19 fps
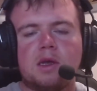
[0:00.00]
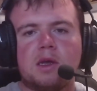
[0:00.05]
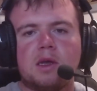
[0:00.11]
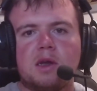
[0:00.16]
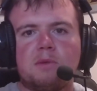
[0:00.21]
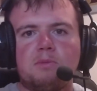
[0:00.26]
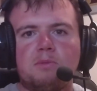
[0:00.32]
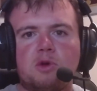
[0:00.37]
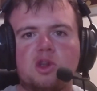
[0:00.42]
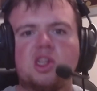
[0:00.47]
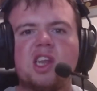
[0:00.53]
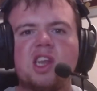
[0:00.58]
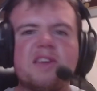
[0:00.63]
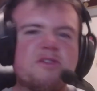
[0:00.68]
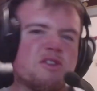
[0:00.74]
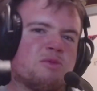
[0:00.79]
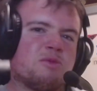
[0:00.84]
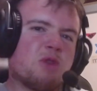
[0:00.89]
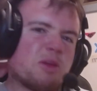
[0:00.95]
But it's
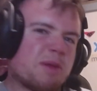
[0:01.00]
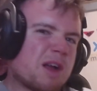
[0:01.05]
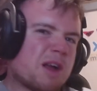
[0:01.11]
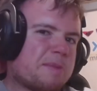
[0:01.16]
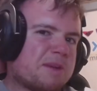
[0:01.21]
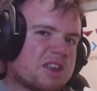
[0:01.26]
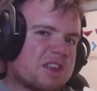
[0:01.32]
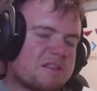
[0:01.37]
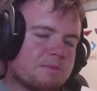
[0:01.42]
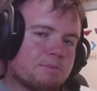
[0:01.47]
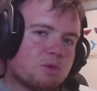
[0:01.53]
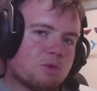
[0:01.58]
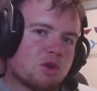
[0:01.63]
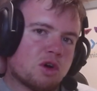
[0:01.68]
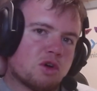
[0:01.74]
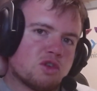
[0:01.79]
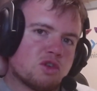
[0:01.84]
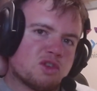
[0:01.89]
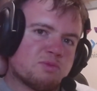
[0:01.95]
leaving us multiplayer play-
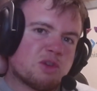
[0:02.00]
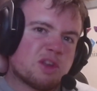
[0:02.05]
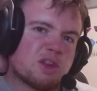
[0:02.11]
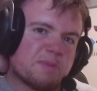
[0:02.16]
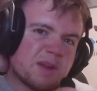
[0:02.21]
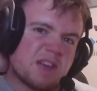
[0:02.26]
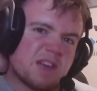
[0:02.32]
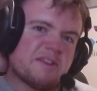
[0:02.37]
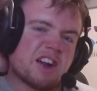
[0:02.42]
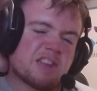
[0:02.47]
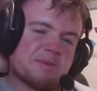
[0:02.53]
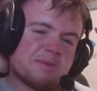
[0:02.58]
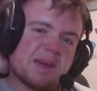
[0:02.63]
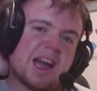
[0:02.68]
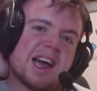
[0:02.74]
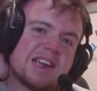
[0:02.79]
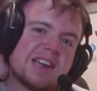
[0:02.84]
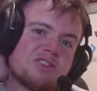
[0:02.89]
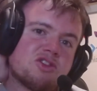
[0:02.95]
us multiplayer fans
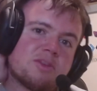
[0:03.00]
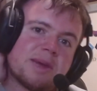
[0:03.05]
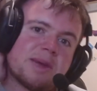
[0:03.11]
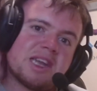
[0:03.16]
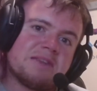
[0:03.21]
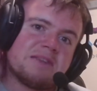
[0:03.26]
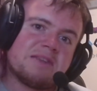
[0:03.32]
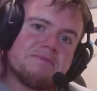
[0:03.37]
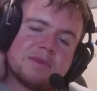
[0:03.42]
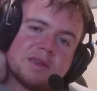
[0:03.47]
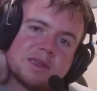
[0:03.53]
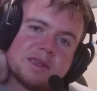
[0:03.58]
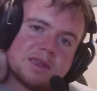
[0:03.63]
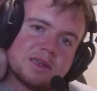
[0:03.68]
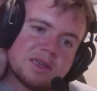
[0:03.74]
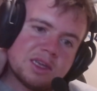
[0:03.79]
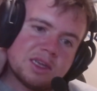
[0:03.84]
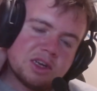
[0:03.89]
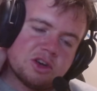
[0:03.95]
behind. Do you know what I mean?
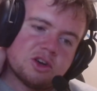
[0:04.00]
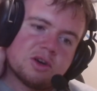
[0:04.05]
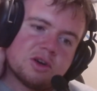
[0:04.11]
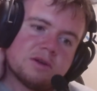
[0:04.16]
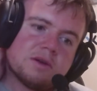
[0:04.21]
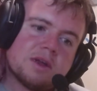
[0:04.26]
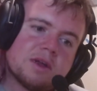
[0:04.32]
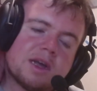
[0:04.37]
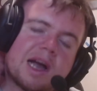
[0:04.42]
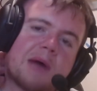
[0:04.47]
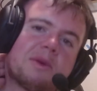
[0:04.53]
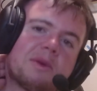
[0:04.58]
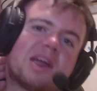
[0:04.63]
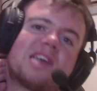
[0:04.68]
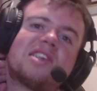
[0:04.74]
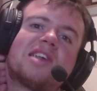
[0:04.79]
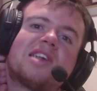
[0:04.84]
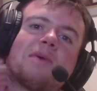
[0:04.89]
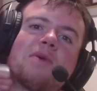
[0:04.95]
You know, I would like
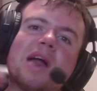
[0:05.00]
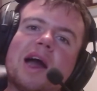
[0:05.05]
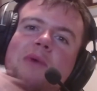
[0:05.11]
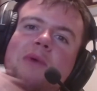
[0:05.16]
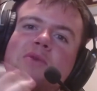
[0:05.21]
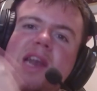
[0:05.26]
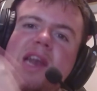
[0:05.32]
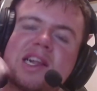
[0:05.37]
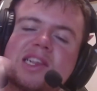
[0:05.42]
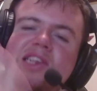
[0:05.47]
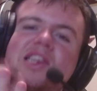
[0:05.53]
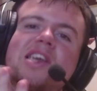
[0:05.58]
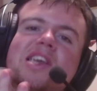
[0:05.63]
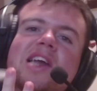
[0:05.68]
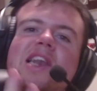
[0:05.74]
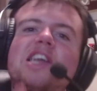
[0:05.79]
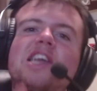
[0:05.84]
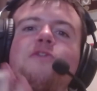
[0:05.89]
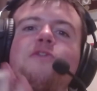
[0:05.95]
to. I would, like to see
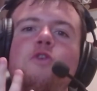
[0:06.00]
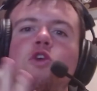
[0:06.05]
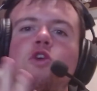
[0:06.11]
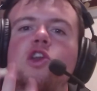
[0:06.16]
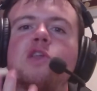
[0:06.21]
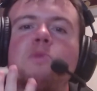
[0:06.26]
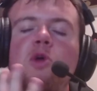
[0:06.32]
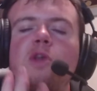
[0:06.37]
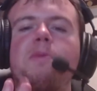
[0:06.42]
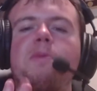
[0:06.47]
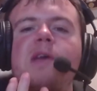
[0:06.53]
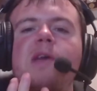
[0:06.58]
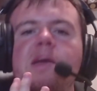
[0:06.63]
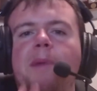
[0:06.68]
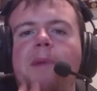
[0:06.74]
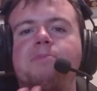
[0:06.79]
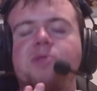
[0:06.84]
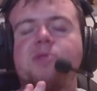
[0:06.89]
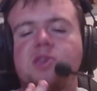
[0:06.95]
at least four new multiplayer
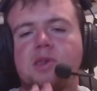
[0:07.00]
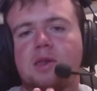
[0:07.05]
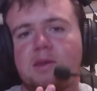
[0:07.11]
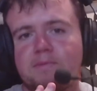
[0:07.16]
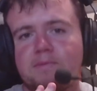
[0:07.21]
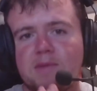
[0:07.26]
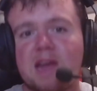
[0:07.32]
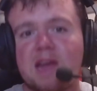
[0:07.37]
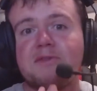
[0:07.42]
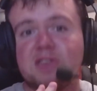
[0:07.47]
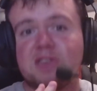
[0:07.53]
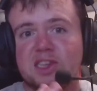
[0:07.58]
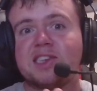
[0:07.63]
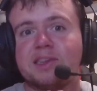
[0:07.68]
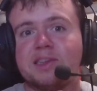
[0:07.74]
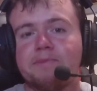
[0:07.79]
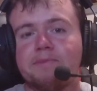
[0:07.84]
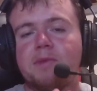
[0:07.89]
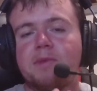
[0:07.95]
maps every
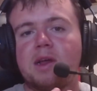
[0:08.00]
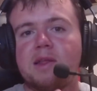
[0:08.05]
season.